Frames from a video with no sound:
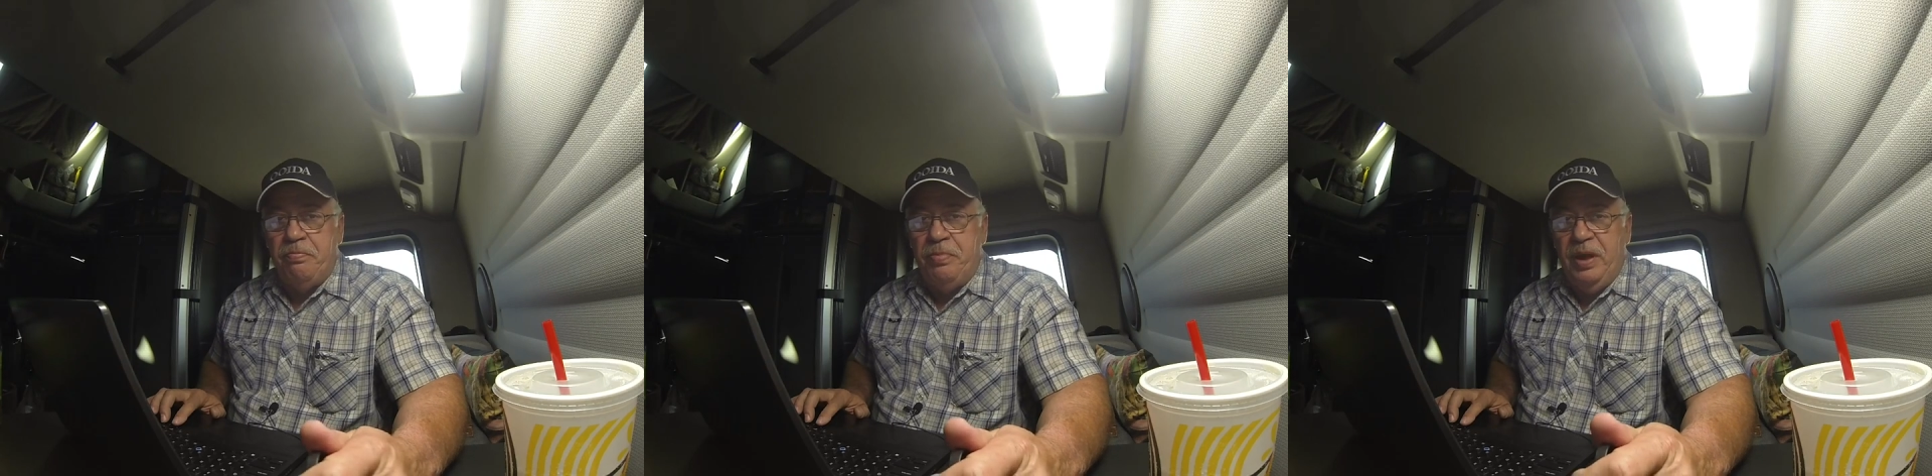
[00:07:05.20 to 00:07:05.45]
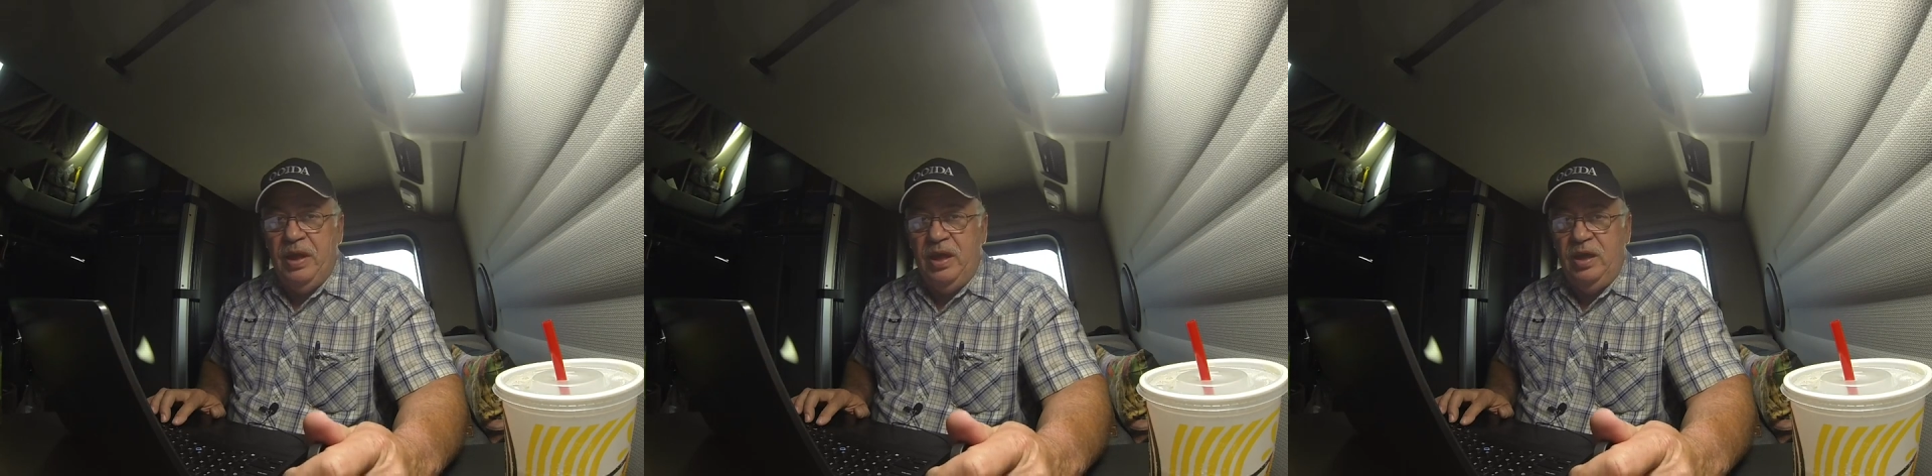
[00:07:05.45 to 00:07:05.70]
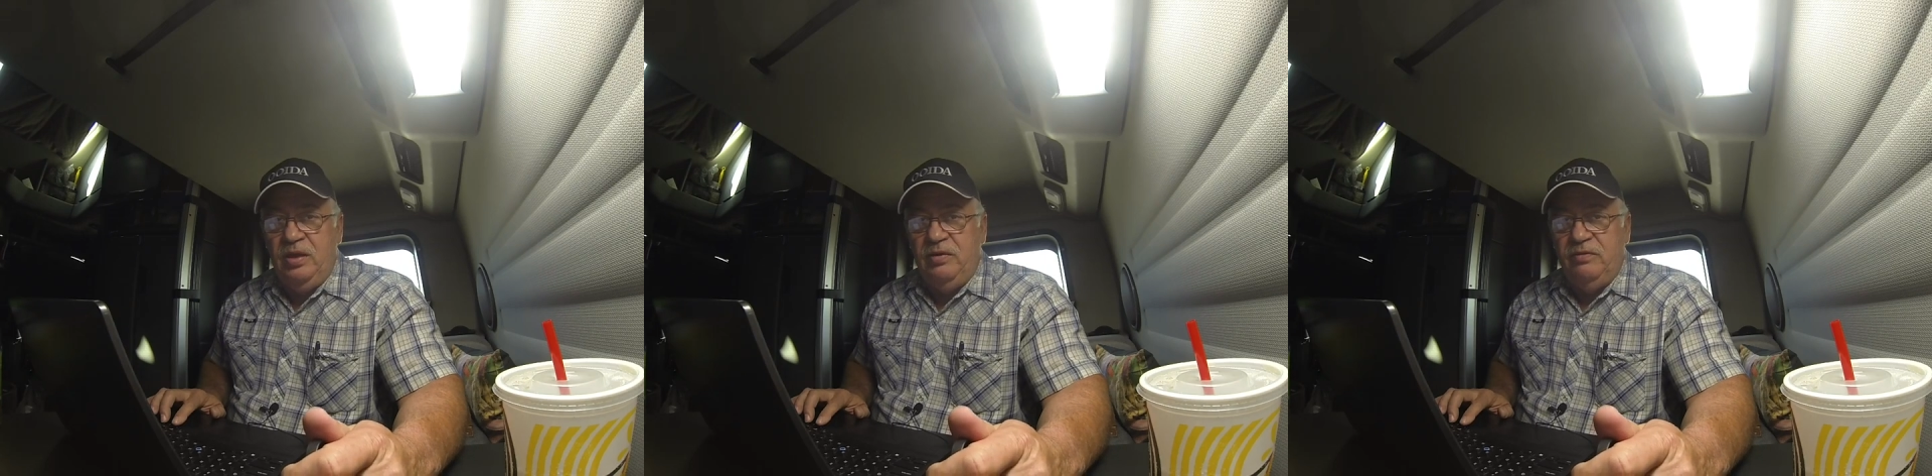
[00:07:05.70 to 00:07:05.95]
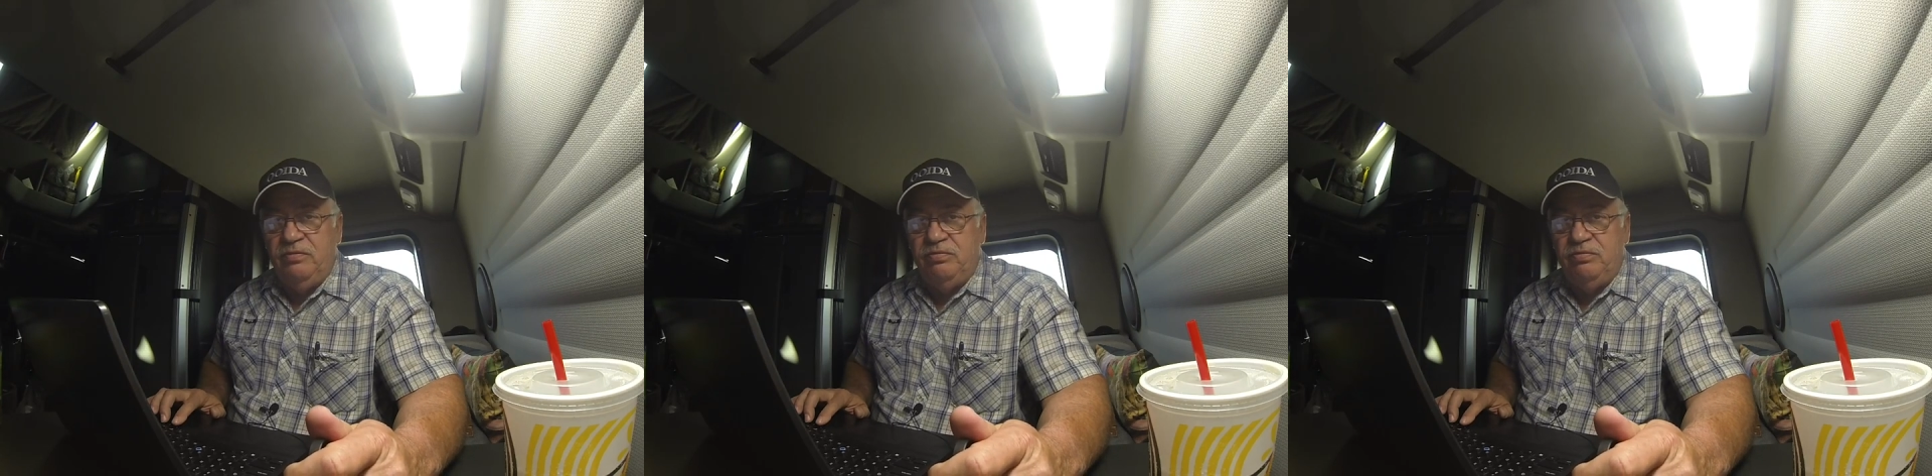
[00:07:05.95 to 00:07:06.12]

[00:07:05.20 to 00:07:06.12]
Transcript: be